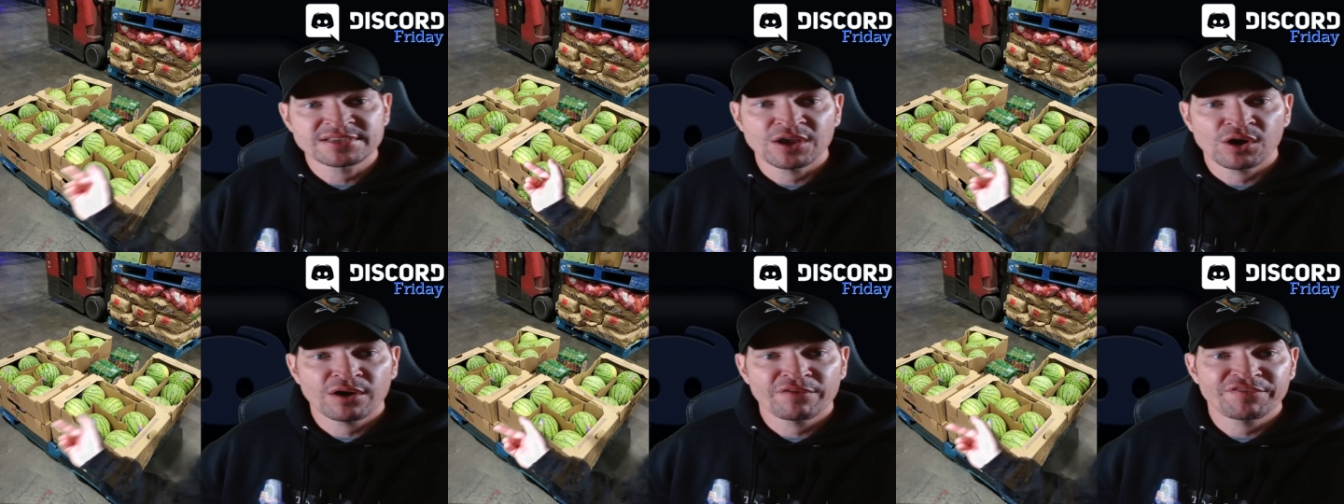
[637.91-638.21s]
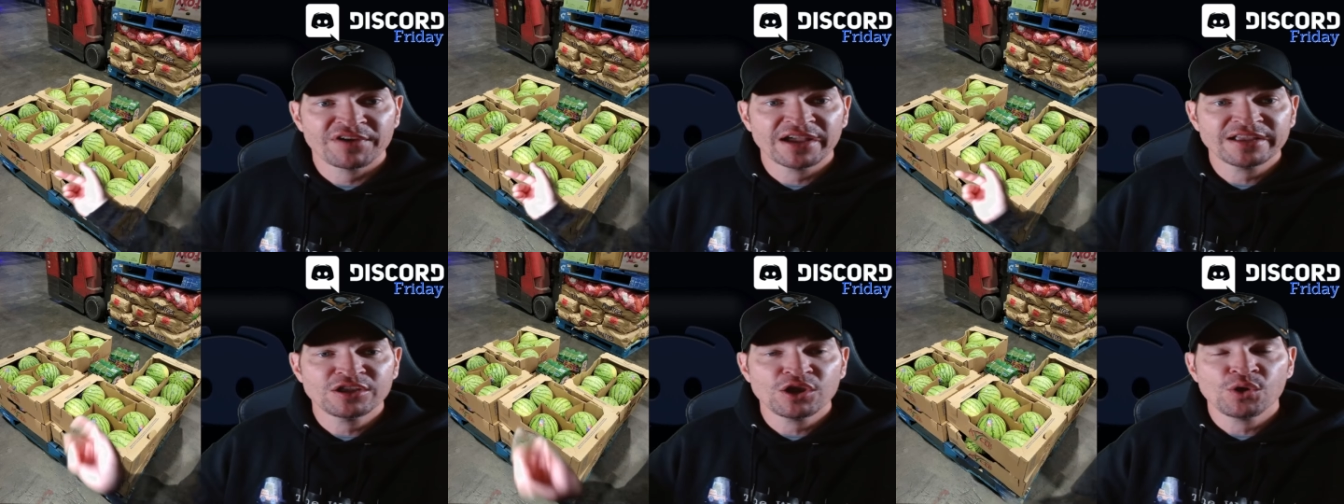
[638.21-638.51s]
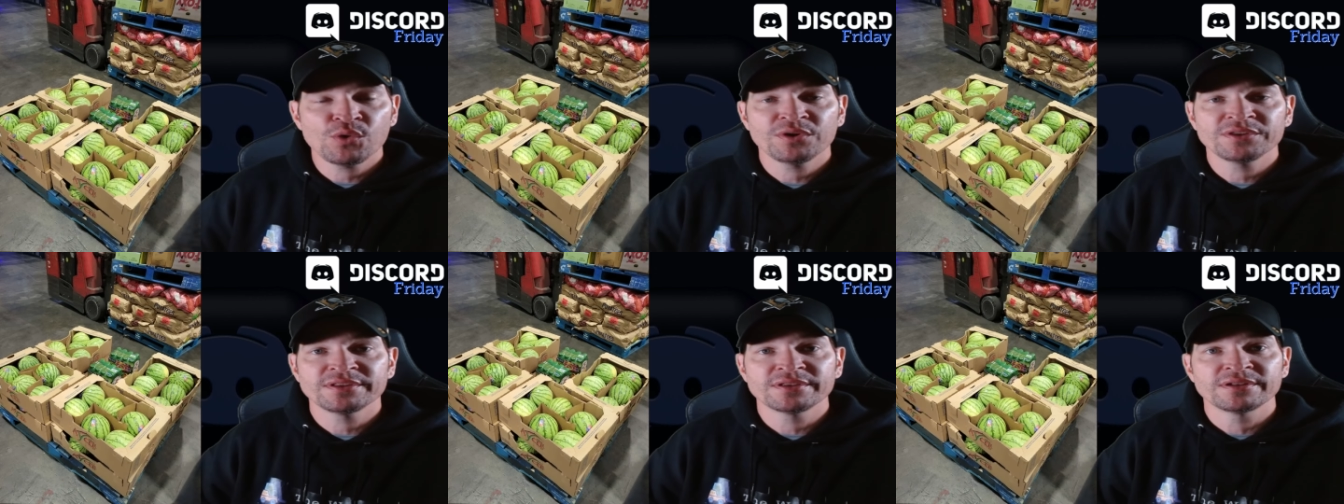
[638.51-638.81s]
Now, if I
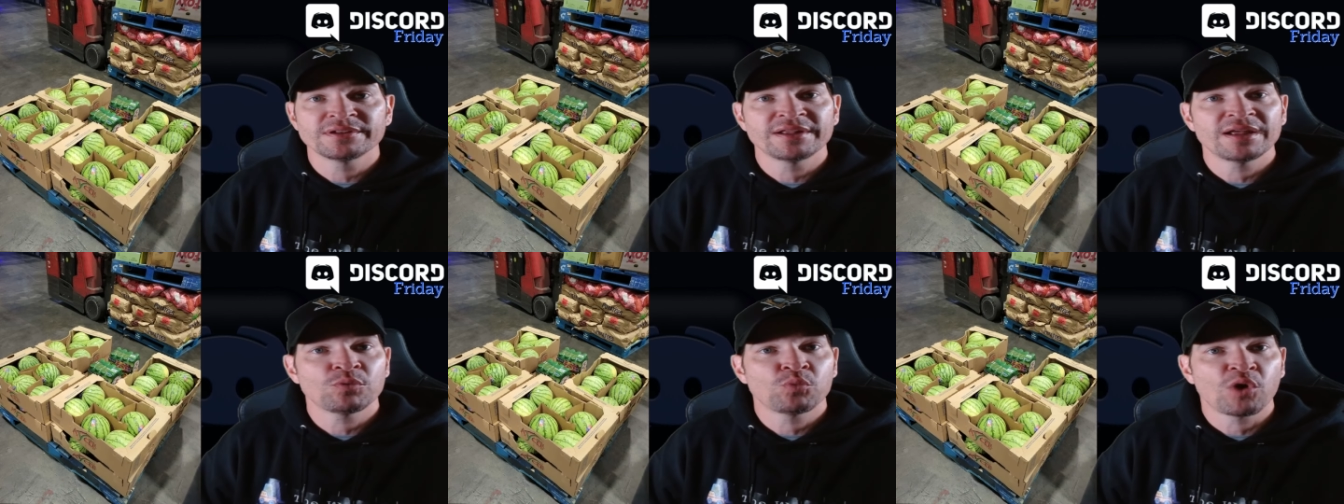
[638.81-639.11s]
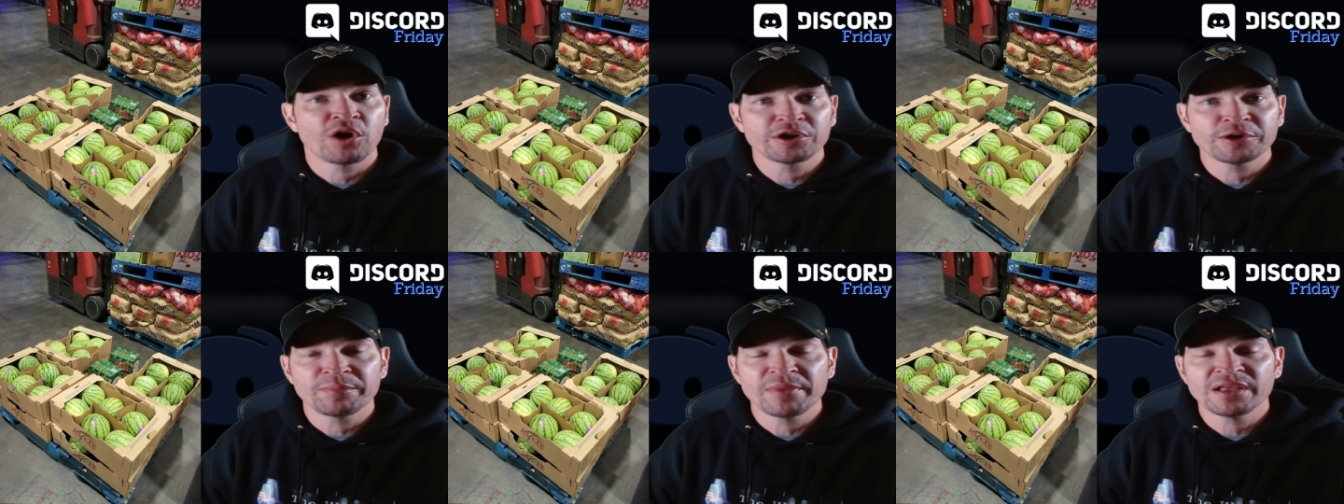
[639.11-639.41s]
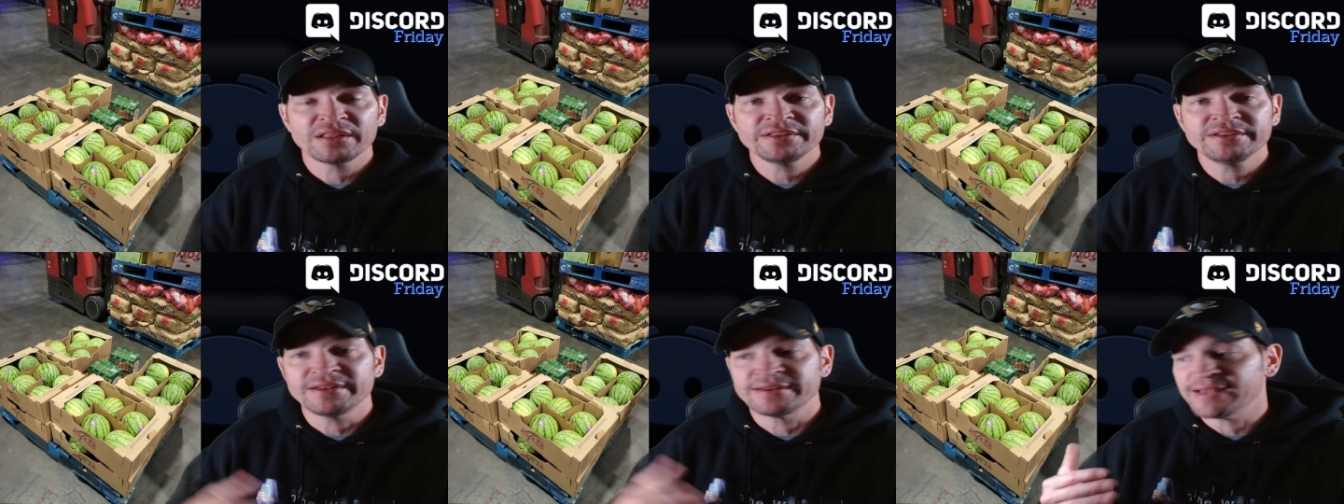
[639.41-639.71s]
go into the
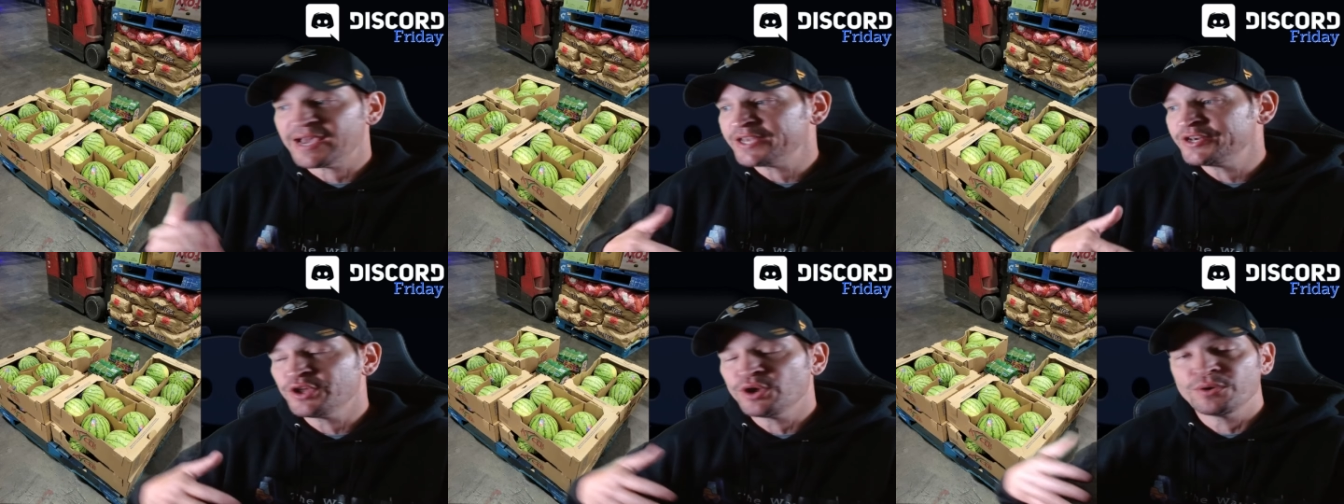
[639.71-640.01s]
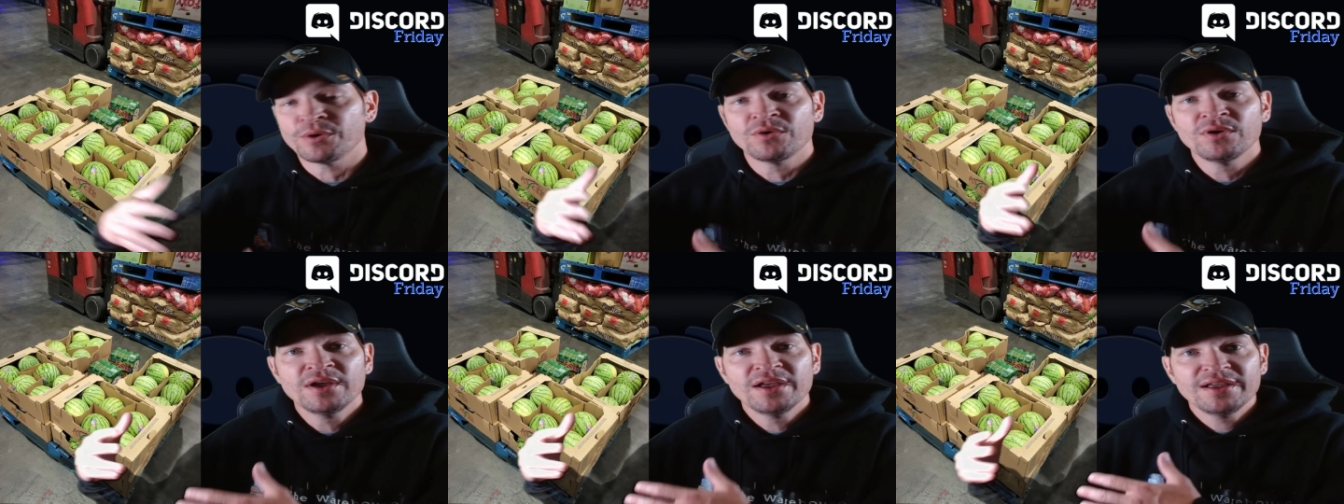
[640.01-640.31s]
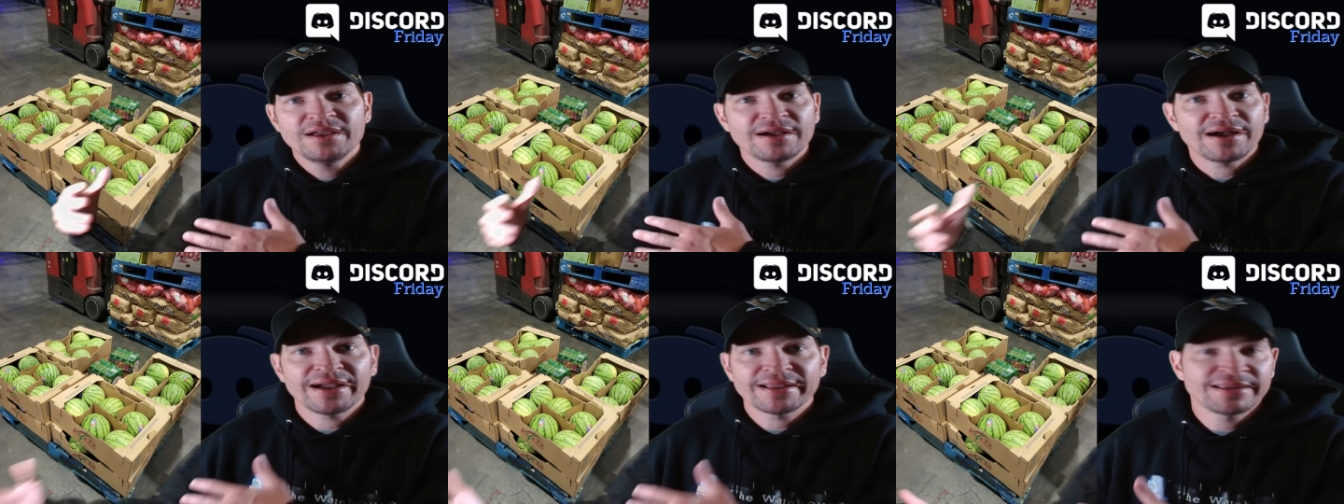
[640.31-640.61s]
watermelon and I know
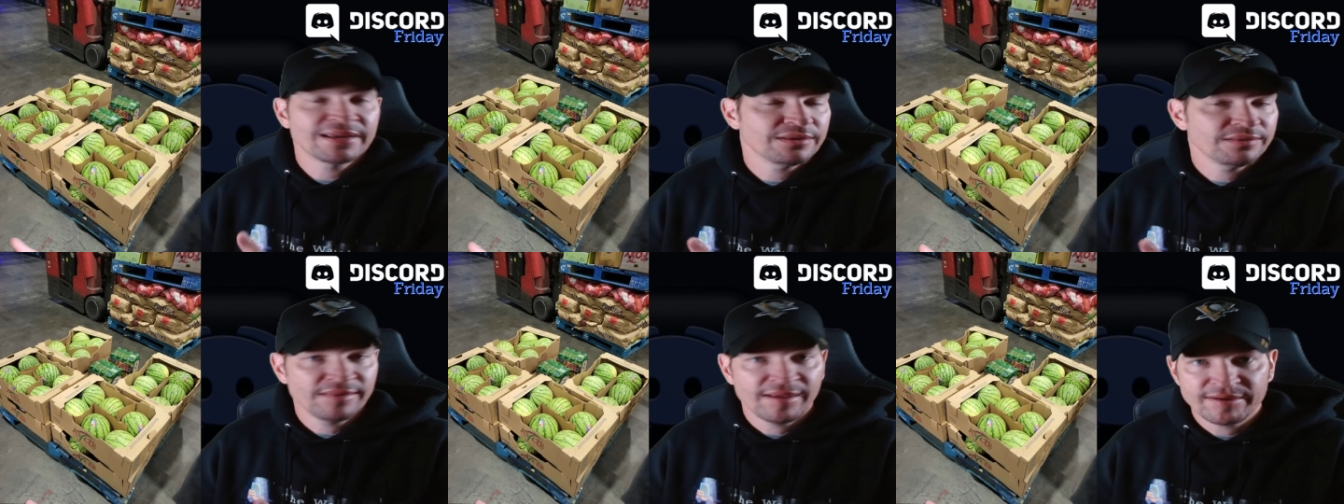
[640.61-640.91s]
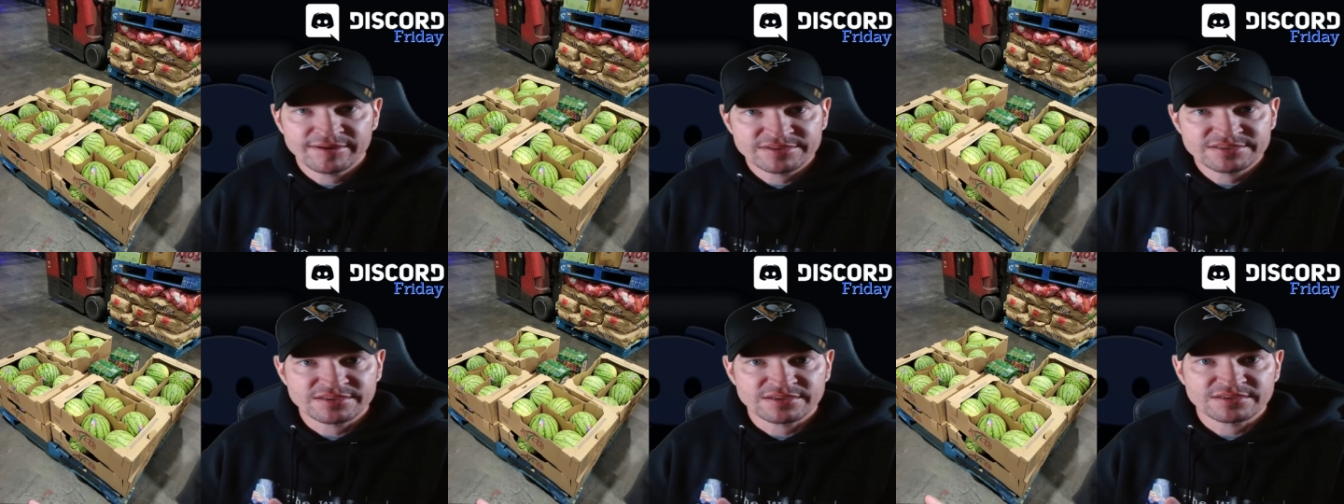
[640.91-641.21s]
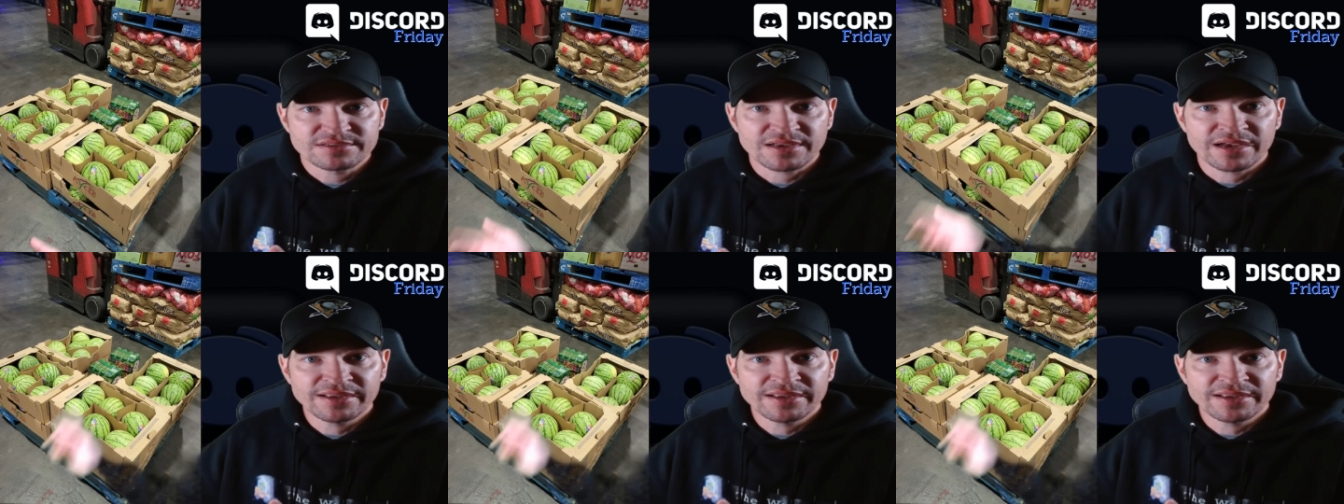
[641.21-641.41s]
I get lettuces,